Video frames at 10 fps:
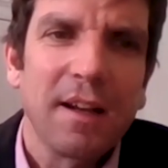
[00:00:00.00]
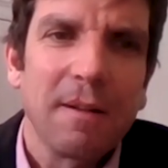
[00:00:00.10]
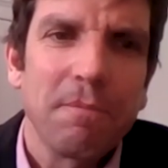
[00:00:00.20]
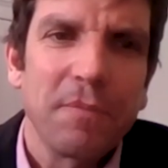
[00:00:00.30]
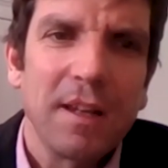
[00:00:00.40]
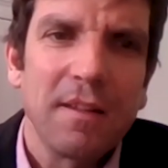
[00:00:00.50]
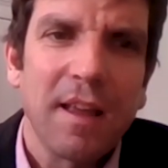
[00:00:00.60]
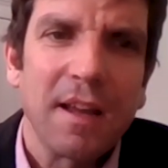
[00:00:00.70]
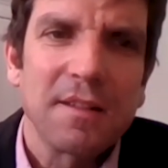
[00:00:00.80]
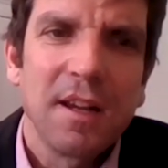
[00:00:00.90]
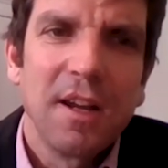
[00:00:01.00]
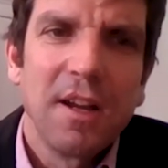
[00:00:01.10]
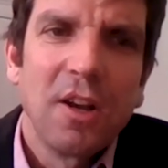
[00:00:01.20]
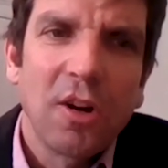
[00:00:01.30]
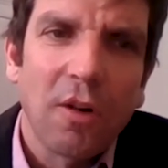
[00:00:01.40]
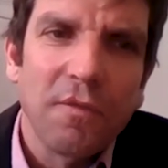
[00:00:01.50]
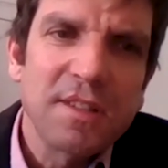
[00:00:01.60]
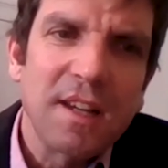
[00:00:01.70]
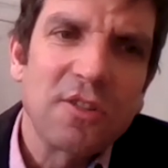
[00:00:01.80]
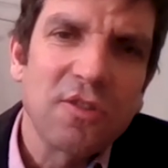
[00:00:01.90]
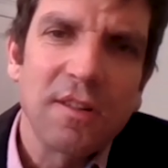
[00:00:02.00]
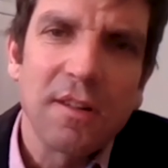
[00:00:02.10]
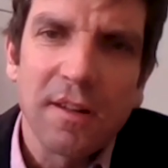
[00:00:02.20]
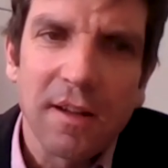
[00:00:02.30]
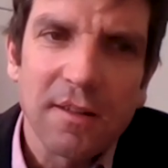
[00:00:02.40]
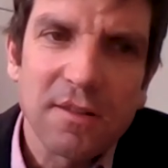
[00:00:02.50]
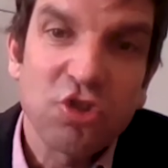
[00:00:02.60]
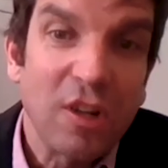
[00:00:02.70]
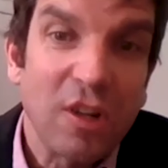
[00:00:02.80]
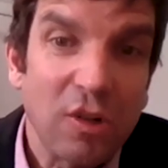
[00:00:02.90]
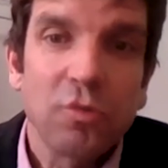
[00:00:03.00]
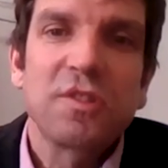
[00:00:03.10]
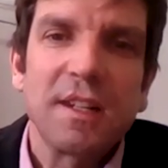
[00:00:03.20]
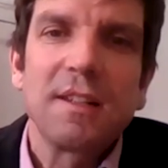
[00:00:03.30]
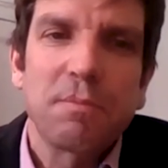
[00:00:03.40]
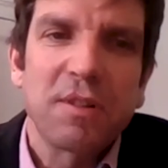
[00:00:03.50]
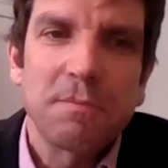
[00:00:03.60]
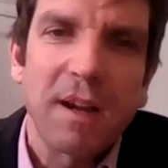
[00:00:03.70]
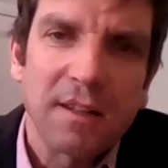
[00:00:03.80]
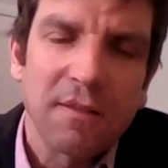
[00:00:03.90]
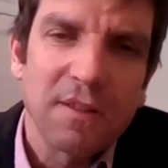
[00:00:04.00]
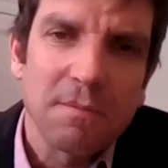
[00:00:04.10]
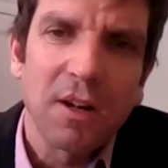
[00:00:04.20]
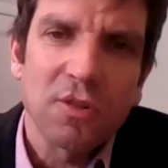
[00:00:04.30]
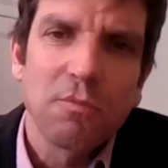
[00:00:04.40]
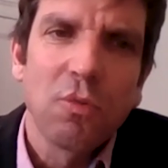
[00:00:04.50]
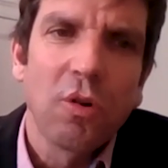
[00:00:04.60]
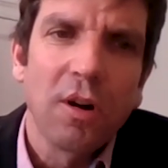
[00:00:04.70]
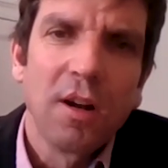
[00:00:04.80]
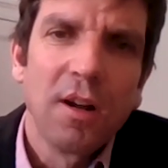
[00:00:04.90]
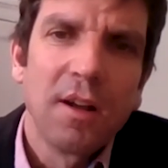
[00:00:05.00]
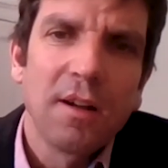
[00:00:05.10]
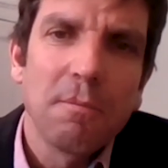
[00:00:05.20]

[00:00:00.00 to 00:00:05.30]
Um, in that conversation, uh, Skrzetuski's perspective is much more